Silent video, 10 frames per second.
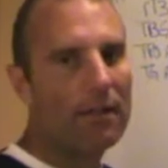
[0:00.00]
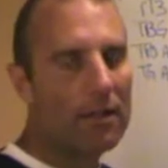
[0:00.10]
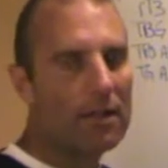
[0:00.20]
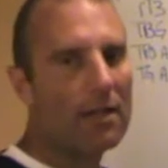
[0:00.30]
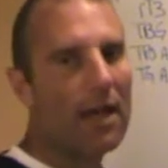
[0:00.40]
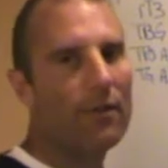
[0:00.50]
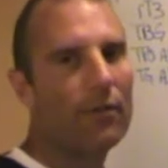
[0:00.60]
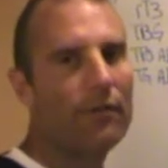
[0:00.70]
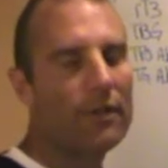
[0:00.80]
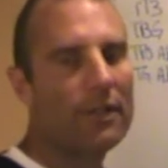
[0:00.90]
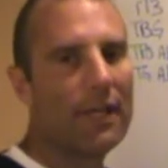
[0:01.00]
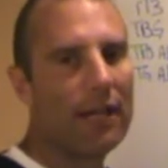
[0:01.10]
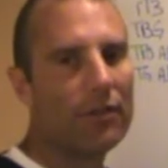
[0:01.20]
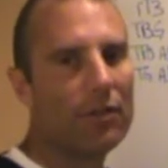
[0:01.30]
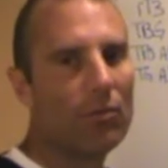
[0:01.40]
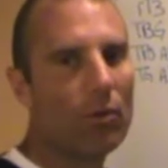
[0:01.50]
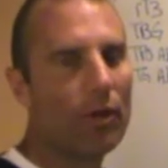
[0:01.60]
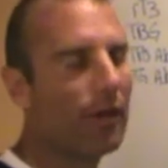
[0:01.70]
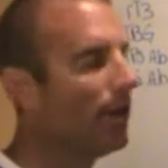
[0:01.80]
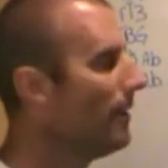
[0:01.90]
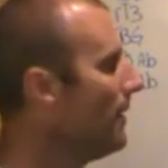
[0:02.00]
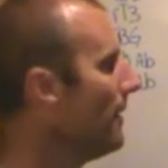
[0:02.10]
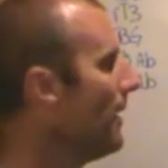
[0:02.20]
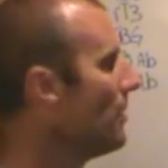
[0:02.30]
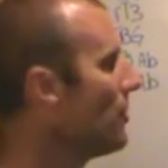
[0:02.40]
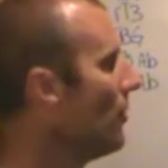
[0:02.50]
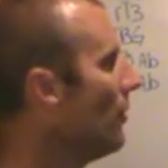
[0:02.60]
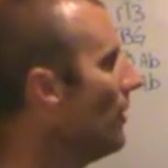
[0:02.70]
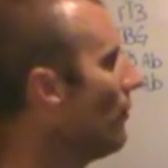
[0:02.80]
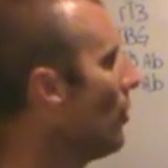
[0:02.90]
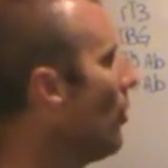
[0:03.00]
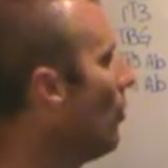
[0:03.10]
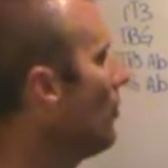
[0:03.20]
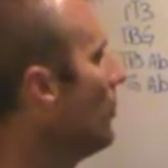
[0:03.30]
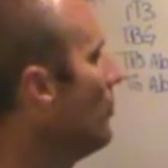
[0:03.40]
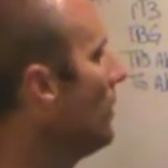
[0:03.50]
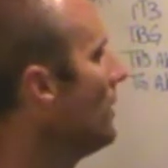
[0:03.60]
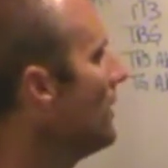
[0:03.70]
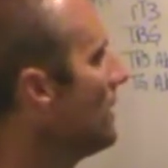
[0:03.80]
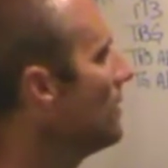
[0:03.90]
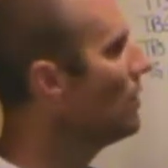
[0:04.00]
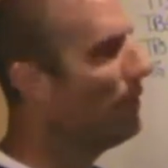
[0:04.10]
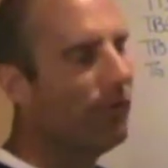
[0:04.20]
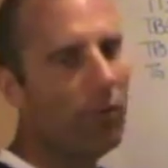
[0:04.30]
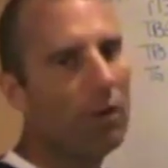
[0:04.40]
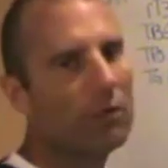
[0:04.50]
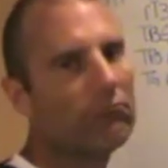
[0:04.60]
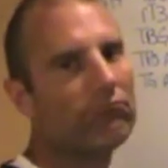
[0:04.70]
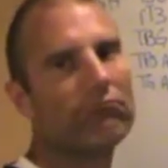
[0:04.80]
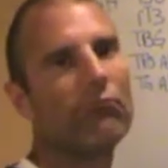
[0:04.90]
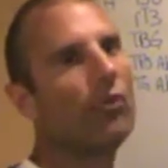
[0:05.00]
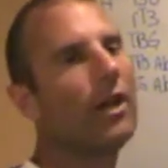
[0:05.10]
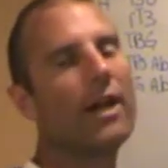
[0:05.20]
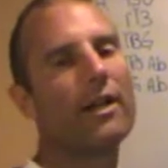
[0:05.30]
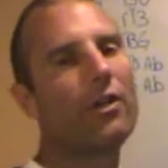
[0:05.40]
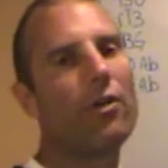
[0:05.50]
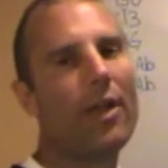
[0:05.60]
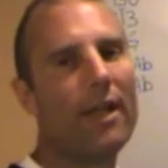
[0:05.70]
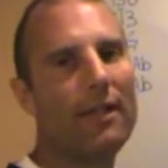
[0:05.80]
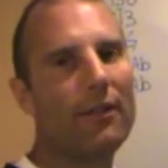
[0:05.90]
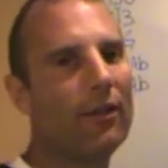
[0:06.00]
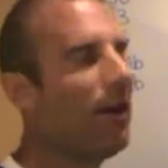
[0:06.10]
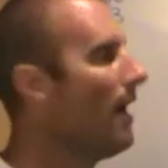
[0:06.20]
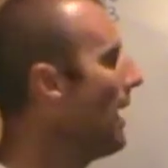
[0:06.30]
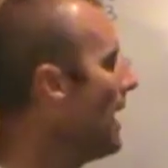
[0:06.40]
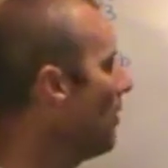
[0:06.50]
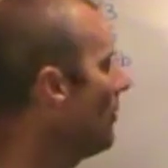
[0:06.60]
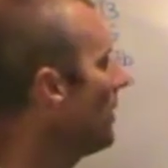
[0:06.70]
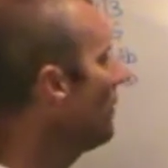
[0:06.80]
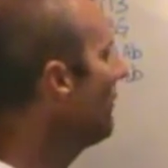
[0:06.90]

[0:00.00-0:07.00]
this thyroid physiology work. And so if we're only doing TSH, T4, we're not going to know that either. How are we going to